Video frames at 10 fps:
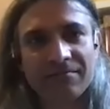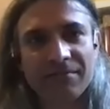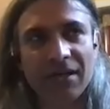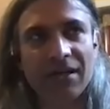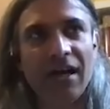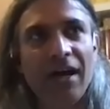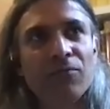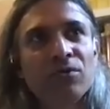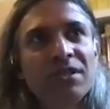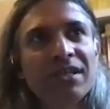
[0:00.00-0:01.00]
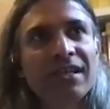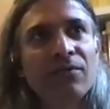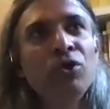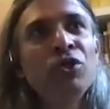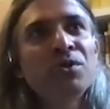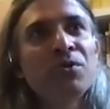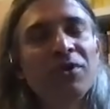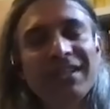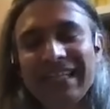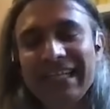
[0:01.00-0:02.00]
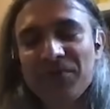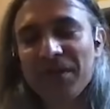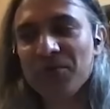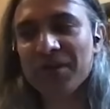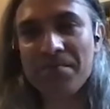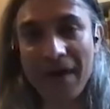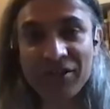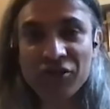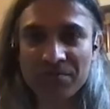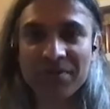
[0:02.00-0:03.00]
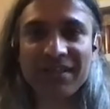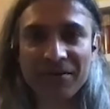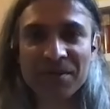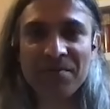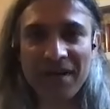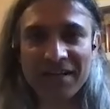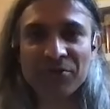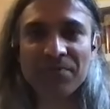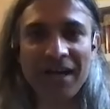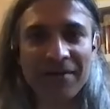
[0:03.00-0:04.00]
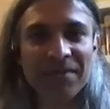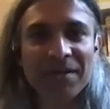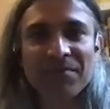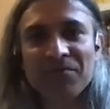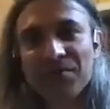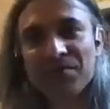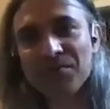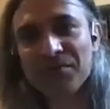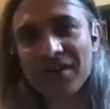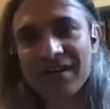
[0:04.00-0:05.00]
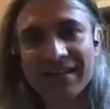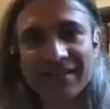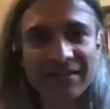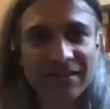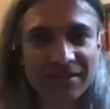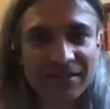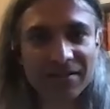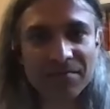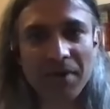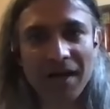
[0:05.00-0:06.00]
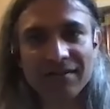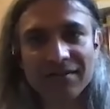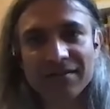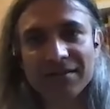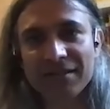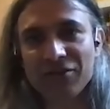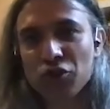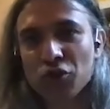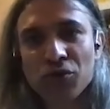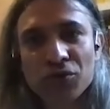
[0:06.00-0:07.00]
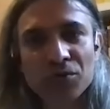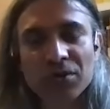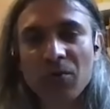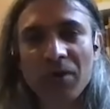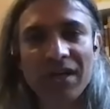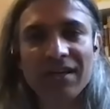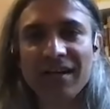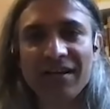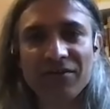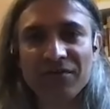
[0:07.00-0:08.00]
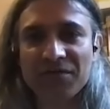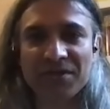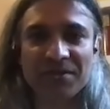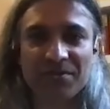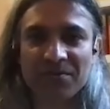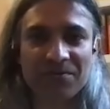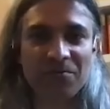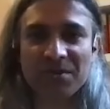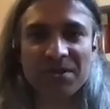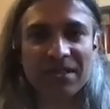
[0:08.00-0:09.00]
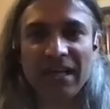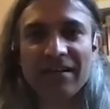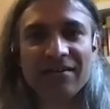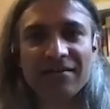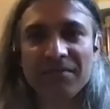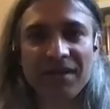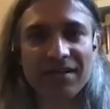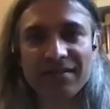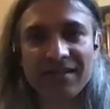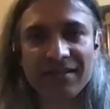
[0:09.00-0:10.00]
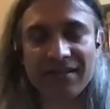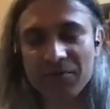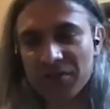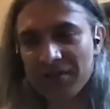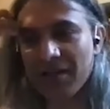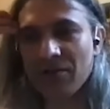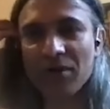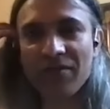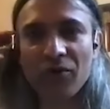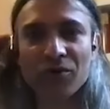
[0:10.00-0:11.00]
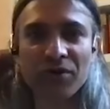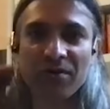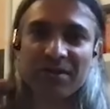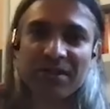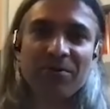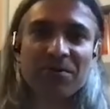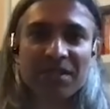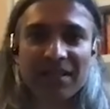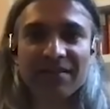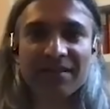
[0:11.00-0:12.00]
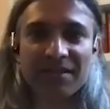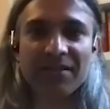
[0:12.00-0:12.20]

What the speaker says: I wouldn't use the word T20 word matchup, but there was a matchup happening between Bumrah and the certain batters and Joe Root, the way he kind of just was in command. And I was just like looking forward to how is he going to seal this